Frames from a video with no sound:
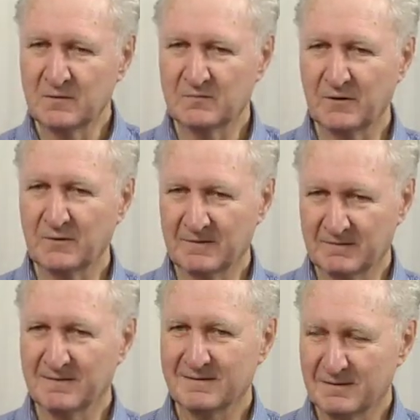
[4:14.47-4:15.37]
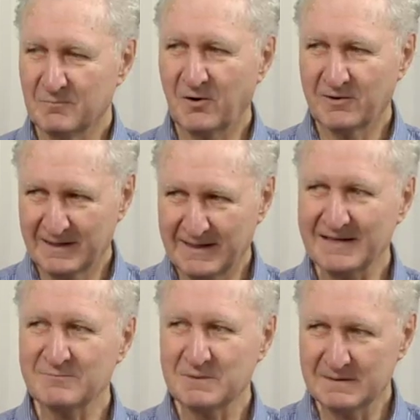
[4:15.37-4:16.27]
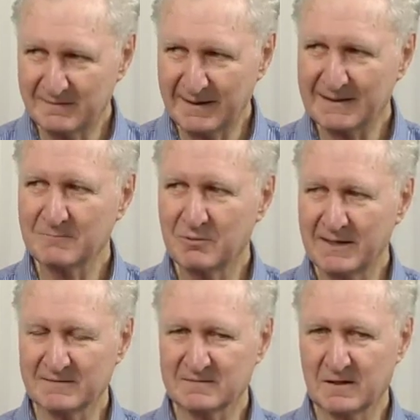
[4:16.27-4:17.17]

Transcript: So the marketing has been taking place.